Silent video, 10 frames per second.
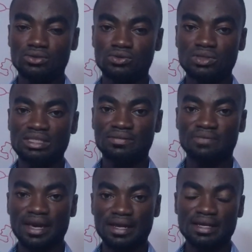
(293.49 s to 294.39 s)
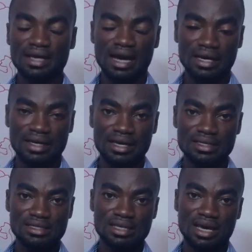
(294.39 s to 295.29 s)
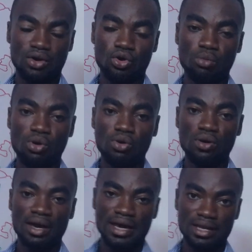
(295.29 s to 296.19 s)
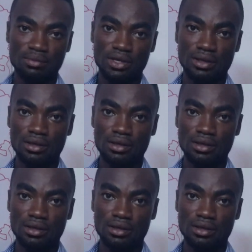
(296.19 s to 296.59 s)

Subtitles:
to defend against a common enemy.